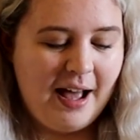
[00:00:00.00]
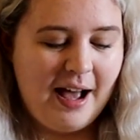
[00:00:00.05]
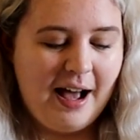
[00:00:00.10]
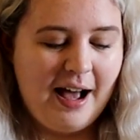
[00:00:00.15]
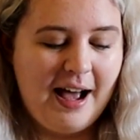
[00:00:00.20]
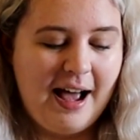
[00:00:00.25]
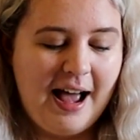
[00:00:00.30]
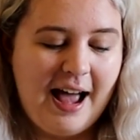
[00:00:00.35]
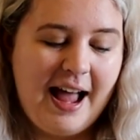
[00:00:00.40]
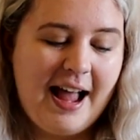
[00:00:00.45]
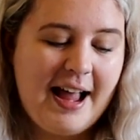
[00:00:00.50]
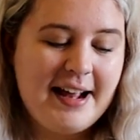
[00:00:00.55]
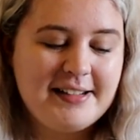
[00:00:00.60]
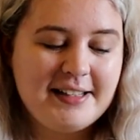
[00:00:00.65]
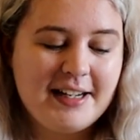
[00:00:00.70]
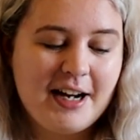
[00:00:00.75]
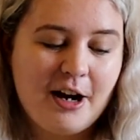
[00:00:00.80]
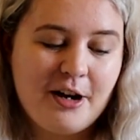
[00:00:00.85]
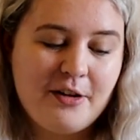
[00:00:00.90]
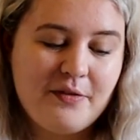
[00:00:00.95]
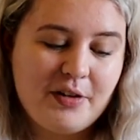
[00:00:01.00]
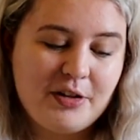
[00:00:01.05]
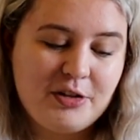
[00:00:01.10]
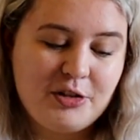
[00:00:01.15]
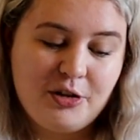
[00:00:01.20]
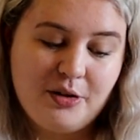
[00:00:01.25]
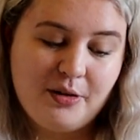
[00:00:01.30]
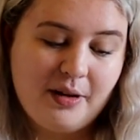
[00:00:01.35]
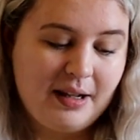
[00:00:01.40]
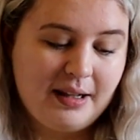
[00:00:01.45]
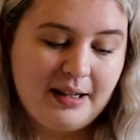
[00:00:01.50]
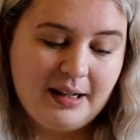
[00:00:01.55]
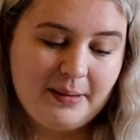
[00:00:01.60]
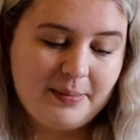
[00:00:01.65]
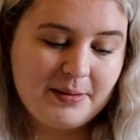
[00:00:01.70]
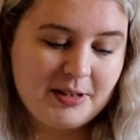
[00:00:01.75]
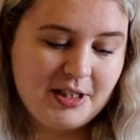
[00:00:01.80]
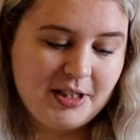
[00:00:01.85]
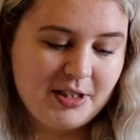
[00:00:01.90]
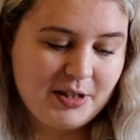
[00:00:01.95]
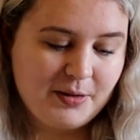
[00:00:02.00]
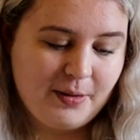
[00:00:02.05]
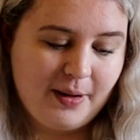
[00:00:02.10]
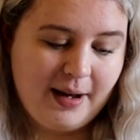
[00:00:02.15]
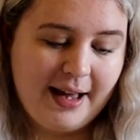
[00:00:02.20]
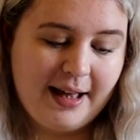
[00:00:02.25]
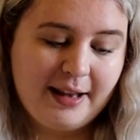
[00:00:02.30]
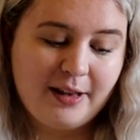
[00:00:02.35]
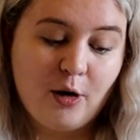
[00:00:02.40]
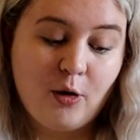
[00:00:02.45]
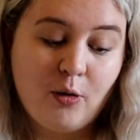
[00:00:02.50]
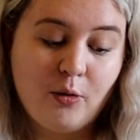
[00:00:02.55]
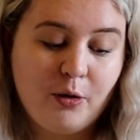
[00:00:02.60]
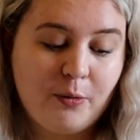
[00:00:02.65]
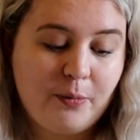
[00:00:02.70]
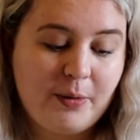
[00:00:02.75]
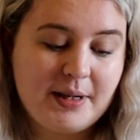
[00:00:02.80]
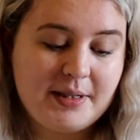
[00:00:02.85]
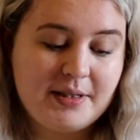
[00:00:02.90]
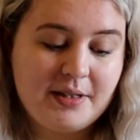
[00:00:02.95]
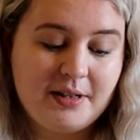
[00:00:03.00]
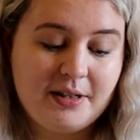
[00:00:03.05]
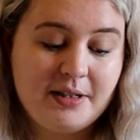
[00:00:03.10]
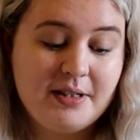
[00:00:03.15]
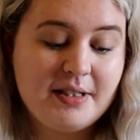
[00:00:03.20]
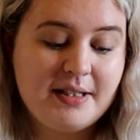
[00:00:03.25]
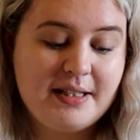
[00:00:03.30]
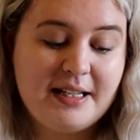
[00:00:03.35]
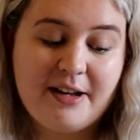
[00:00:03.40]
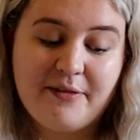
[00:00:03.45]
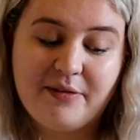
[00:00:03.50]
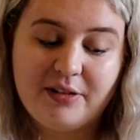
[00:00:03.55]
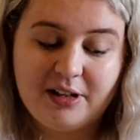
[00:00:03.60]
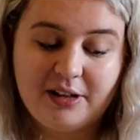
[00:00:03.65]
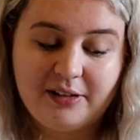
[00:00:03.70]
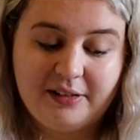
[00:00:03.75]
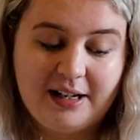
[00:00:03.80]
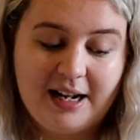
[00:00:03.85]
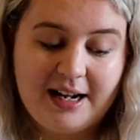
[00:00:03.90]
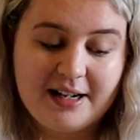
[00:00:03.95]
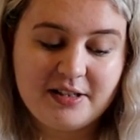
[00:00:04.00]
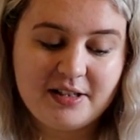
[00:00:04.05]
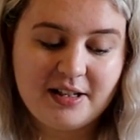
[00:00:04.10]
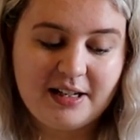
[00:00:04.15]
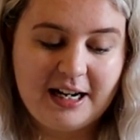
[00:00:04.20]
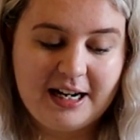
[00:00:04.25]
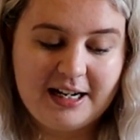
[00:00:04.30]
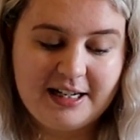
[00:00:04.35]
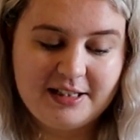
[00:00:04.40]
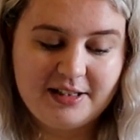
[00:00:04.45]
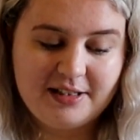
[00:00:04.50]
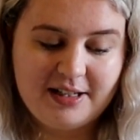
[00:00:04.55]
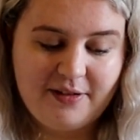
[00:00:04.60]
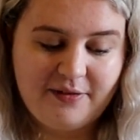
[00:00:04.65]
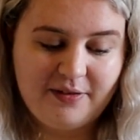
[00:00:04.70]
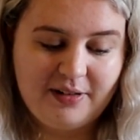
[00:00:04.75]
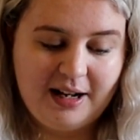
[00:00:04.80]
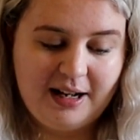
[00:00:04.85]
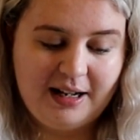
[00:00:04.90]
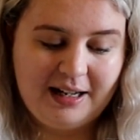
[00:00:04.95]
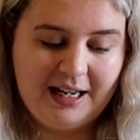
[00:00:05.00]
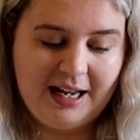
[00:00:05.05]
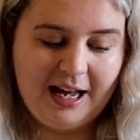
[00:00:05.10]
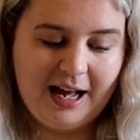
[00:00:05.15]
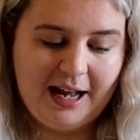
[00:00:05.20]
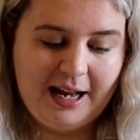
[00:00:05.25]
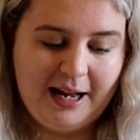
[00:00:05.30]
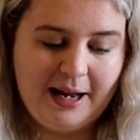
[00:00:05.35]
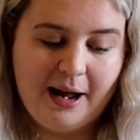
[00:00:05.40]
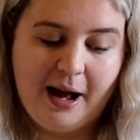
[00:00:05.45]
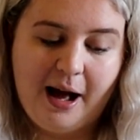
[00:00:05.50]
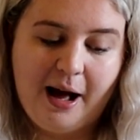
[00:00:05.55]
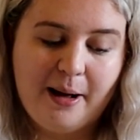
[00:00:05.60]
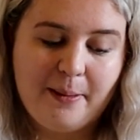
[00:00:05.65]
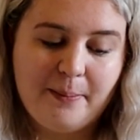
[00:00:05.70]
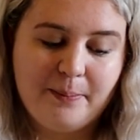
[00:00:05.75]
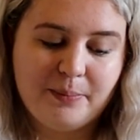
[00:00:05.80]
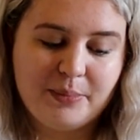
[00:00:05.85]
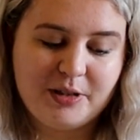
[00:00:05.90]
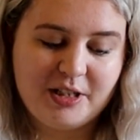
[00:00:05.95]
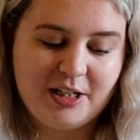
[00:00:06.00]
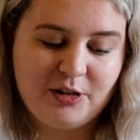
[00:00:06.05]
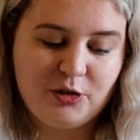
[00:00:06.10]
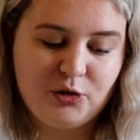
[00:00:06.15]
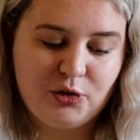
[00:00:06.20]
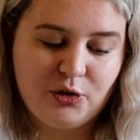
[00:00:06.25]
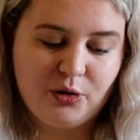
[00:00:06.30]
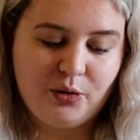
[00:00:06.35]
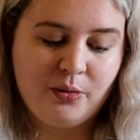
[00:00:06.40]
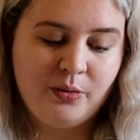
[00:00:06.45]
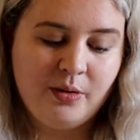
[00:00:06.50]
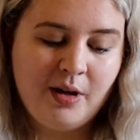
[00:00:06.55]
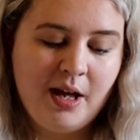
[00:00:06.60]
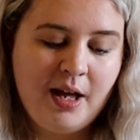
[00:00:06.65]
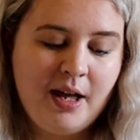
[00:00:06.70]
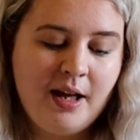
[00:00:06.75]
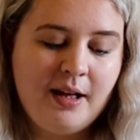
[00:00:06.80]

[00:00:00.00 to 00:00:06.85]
Heading over to Liberty Square, the Hall of Presidents, never done that, so that is definitely a potential.